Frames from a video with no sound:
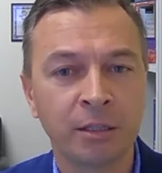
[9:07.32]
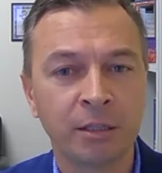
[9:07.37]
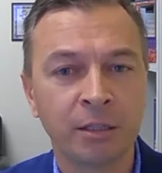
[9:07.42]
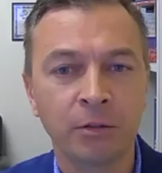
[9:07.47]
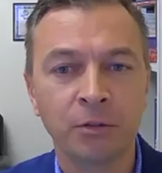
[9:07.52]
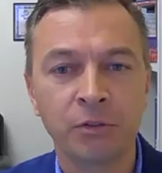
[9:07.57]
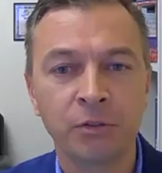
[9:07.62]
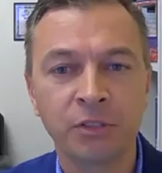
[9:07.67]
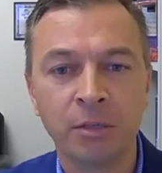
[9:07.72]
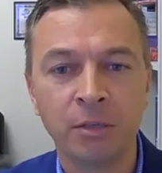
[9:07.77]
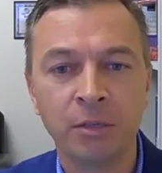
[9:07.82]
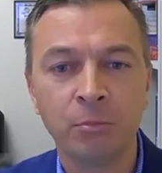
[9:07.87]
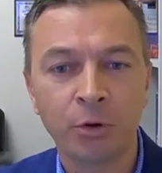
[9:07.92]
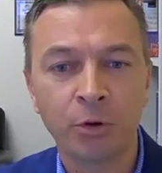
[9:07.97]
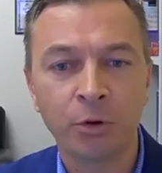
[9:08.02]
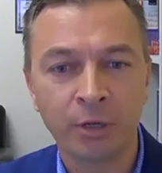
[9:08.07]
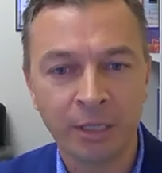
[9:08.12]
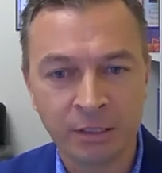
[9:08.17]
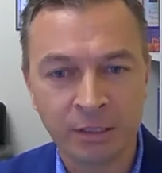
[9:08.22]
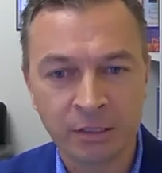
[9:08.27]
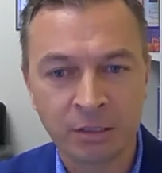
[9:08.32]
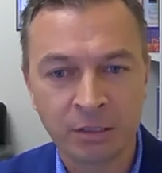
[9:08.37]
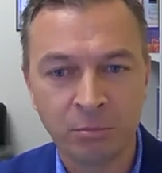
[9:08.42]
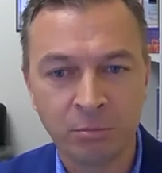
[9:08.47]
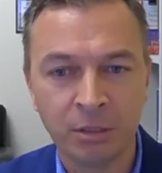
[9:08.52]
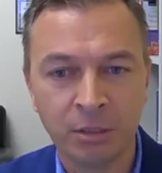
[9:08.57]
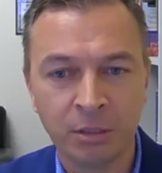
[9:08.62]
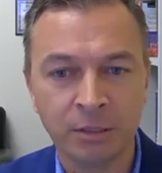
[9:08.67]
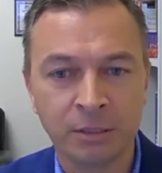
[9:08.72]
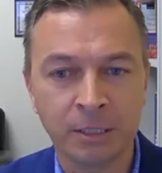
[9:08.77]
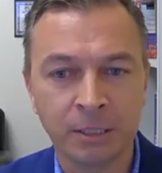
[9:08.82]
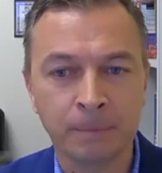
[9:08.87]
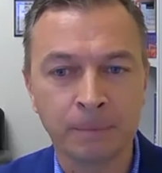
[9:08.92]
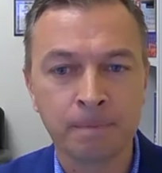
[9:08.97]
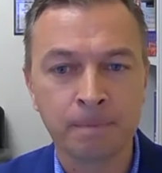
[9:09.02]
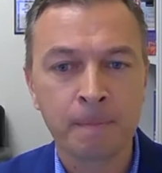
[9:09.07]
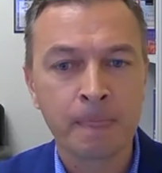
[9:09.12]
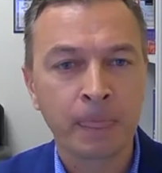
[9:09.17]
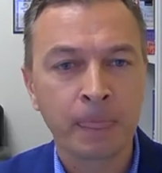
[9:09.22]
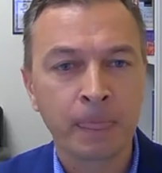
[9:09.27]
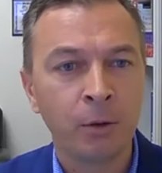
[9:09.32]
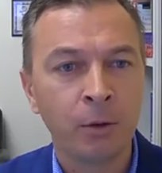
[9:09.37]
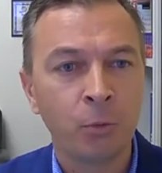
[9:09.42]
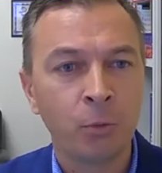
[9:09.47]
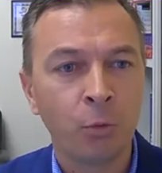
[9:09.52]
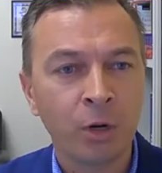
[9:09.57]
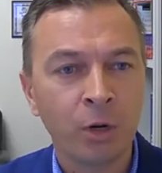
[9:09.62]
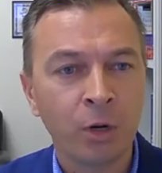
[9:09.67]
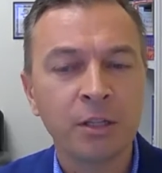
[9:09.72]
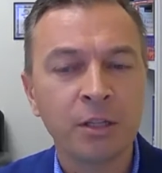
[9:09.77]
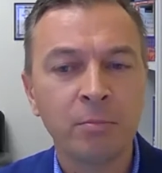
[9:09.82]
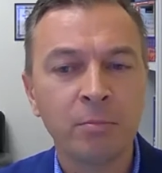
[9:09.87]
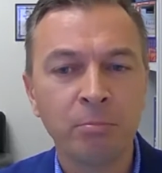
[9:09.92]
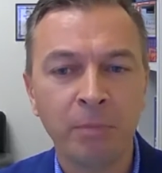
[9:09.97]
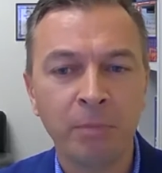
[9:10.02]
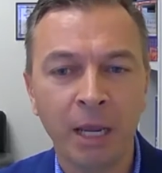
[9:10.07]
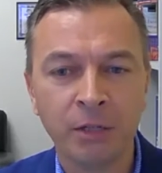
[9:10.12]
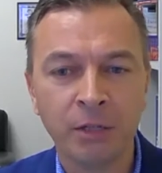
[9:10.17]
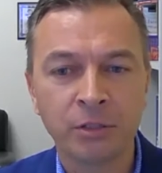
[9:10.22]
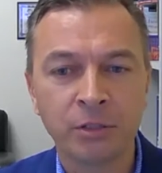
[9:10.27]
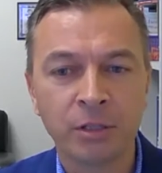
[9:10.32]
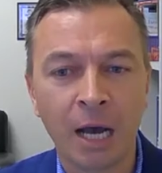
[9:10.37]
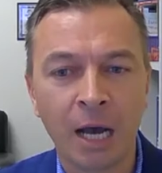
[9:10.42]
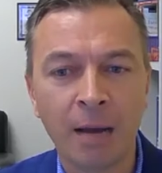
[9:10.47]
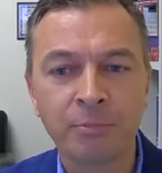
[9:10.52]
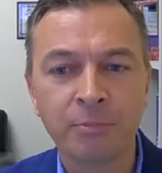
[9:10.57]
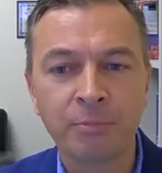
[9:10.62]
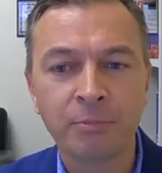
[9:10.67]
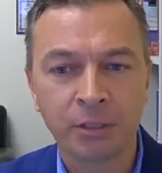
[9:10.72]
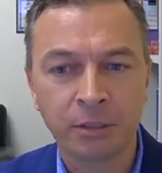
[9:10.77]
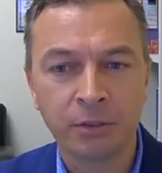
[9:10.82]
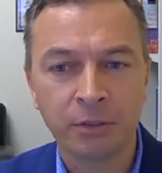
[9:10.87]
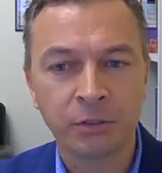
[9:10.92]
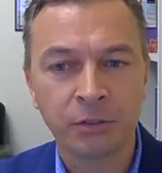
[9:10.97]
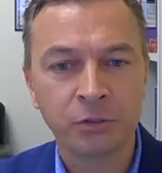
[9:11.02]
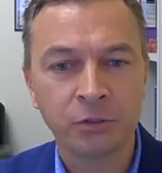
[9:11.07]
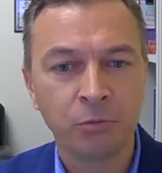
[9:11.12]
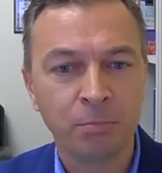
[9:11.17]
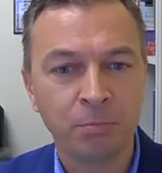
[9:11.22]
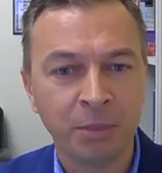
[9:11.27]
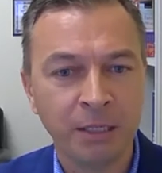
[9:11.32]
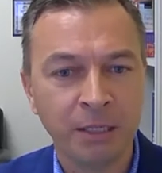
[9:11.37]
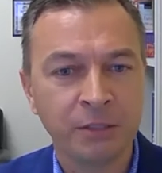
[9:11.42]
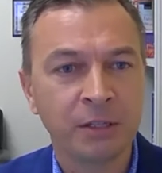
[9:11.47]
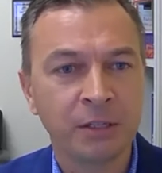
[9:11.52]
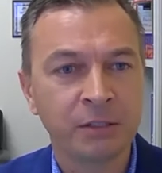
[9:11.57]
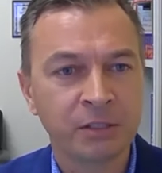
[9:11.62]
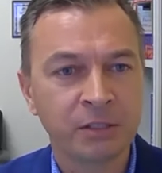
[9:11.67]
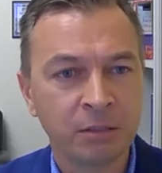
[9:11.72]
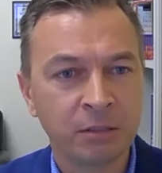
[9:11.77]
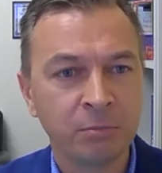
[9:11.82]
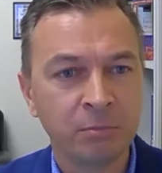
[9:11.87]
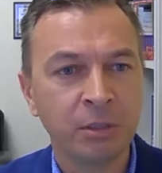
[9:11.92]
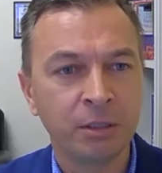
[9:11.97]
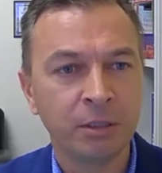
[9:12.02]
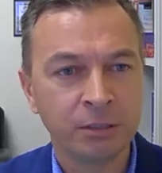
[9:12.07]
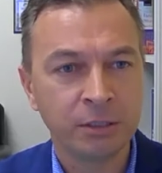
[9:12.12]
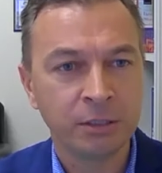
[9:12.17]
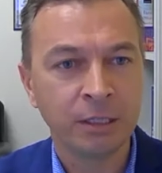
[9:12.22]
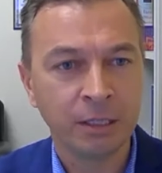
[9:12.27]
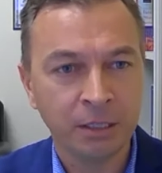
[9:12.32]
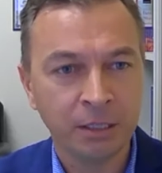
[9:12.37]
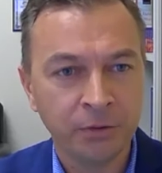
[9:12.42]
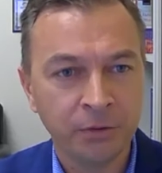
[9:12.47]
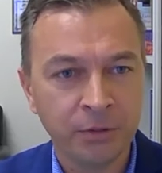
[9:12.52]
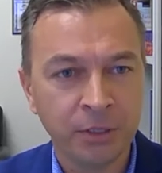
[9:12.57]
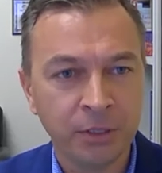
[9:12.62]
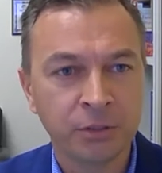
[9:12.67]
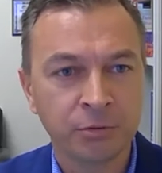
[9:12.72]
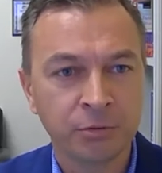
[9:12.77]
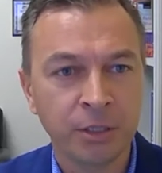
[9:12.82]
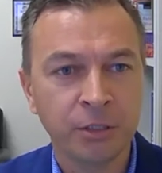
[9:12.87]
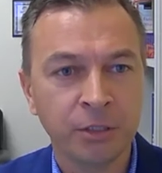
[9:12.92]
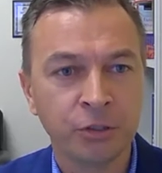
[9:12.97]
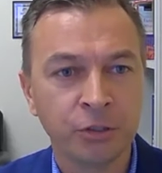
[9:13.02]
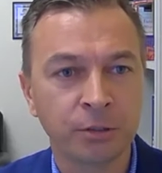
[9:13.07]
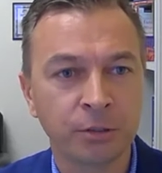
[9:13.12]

more instability. What are the main obstacles to peace and stability in this region?